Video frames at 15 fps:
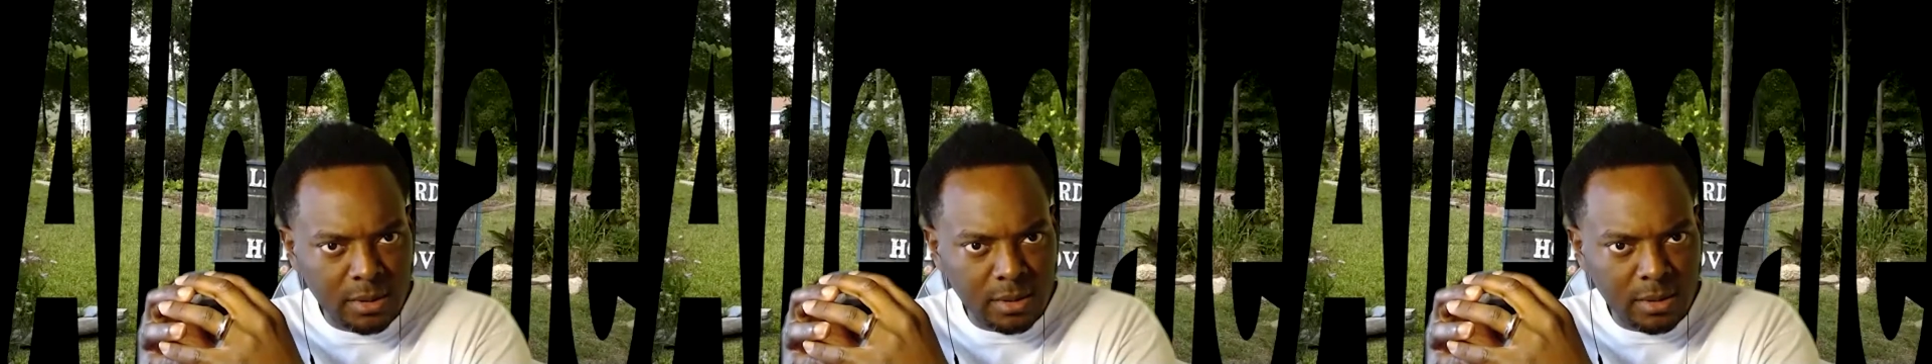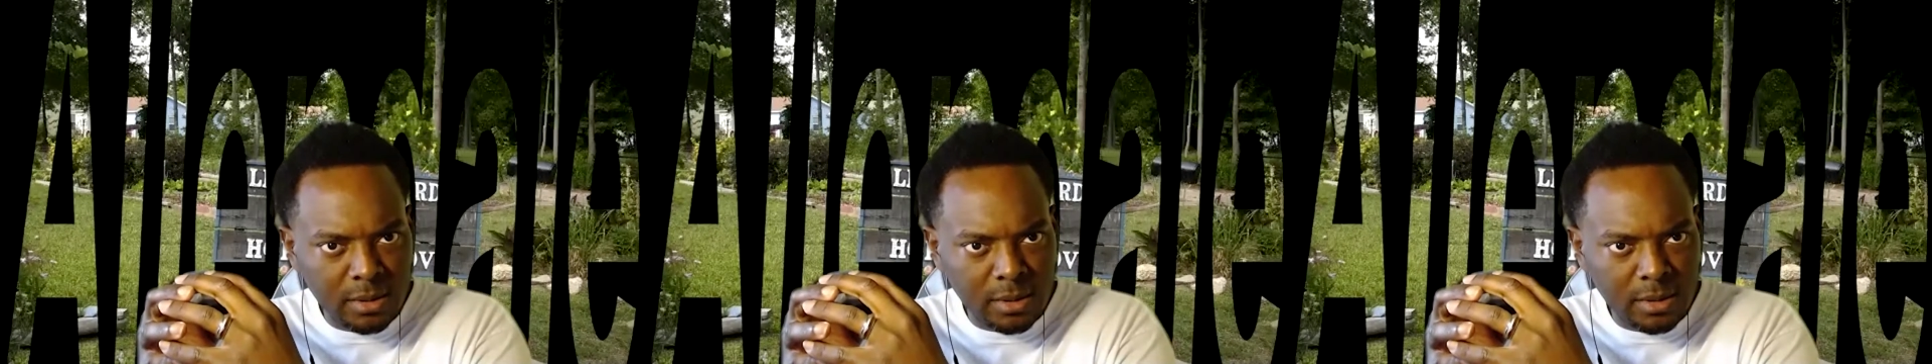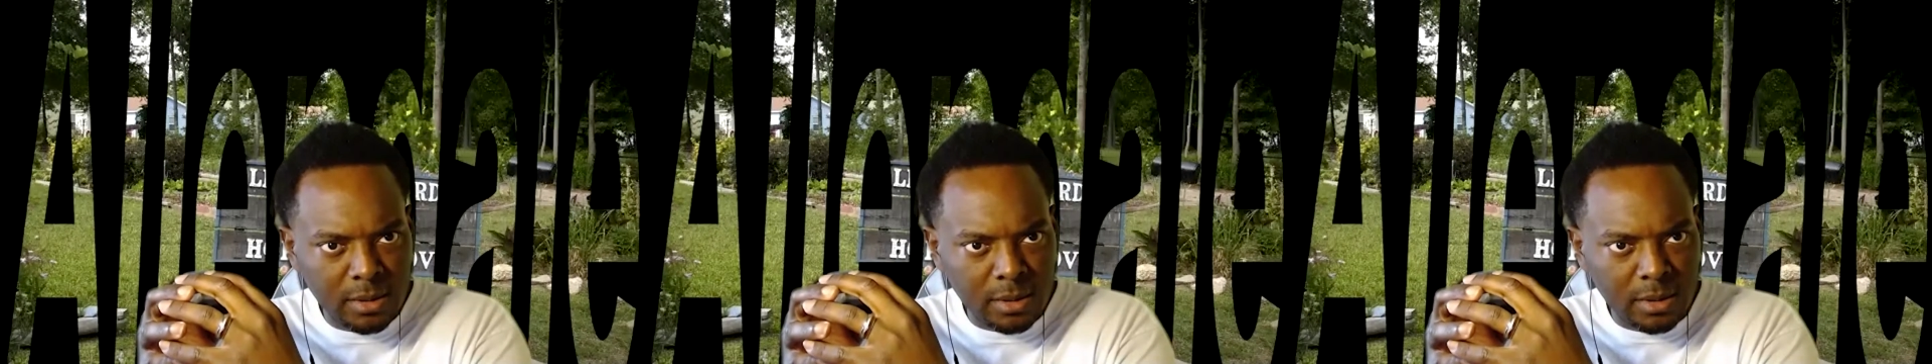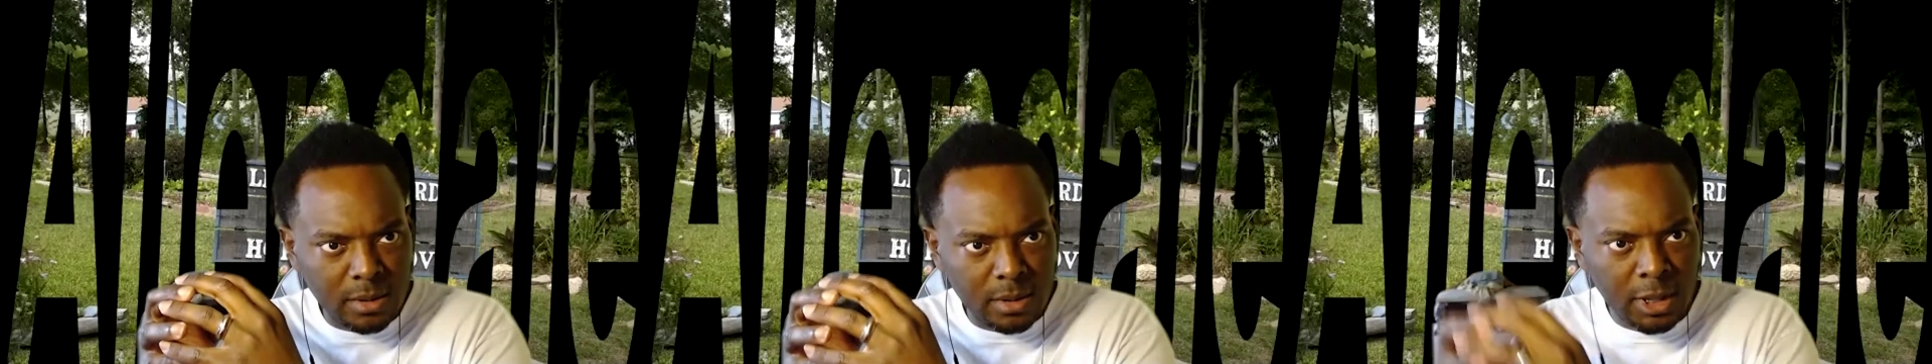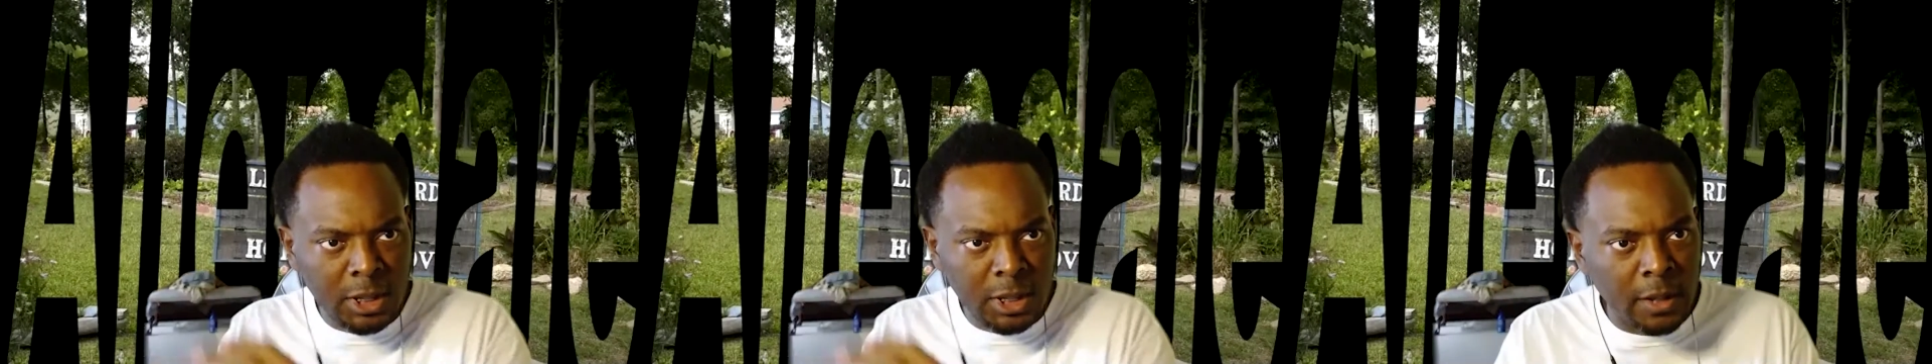You
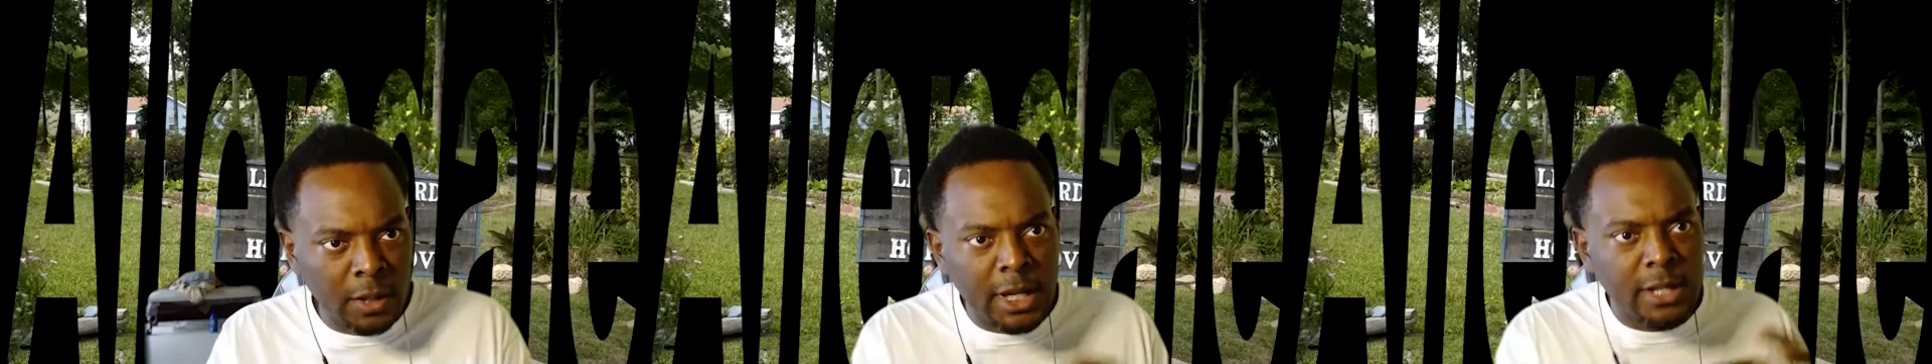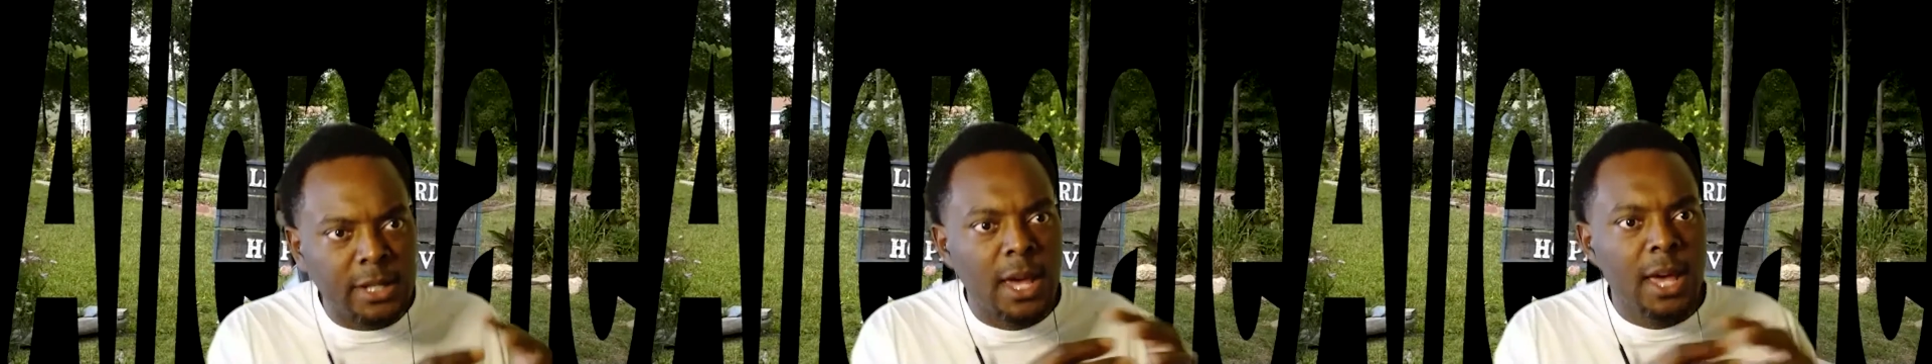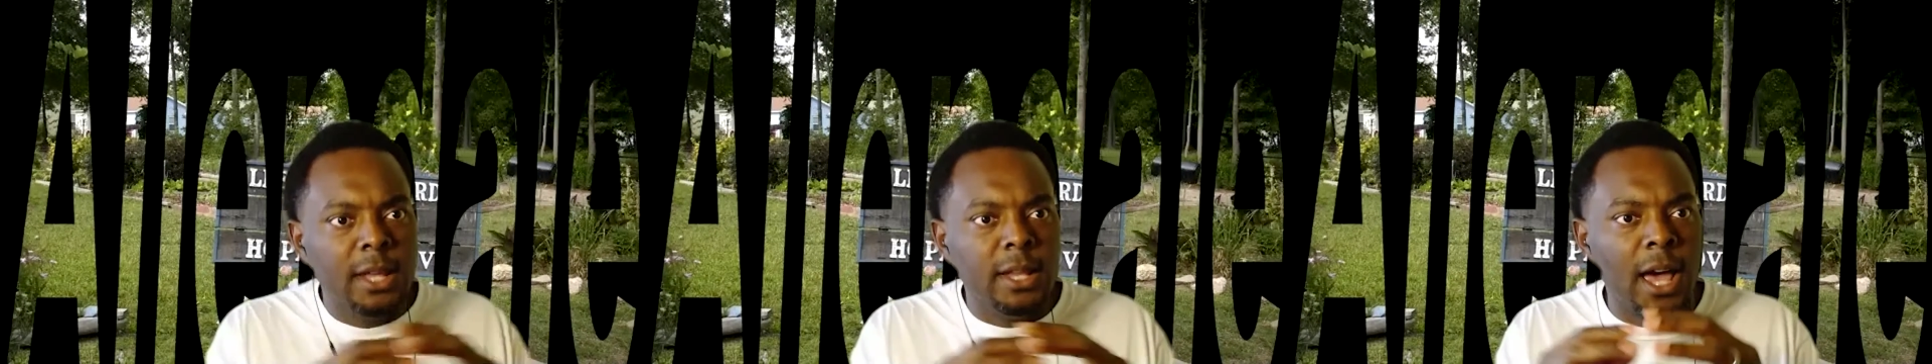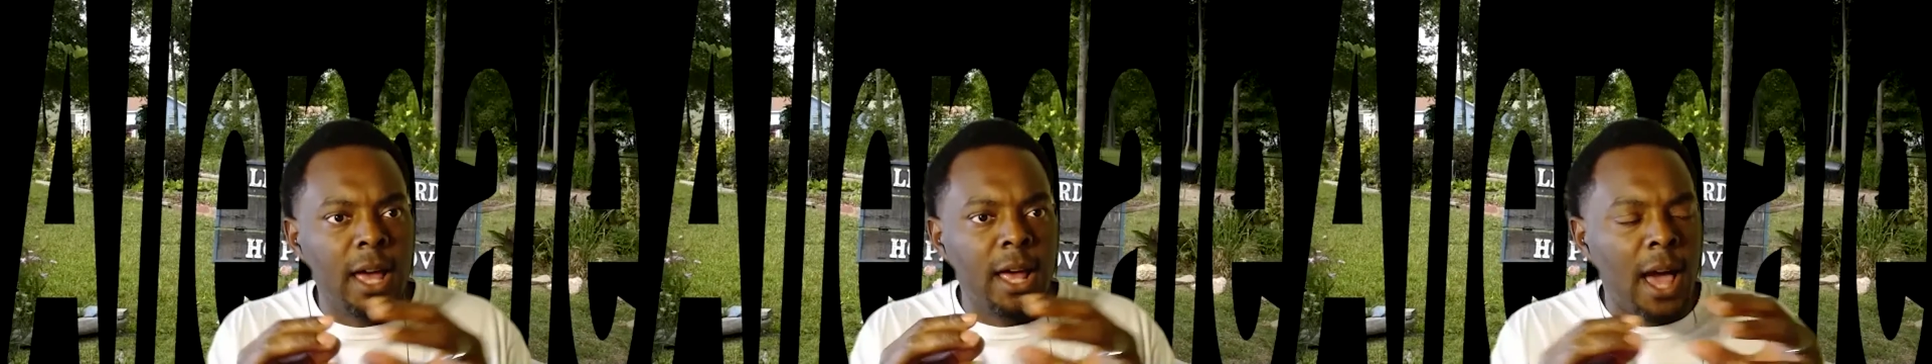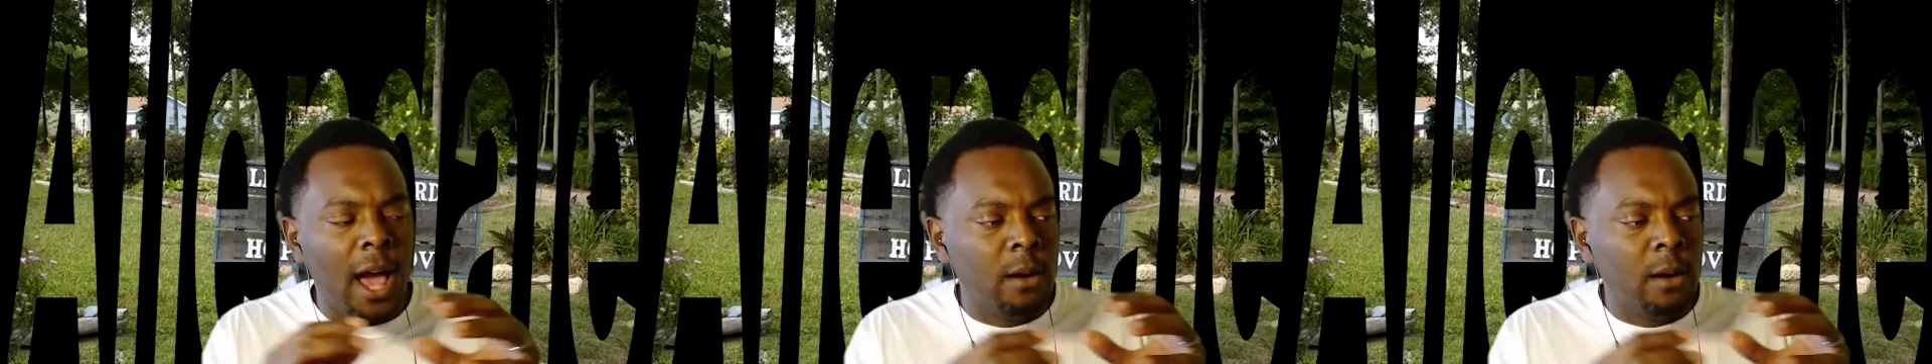know, that I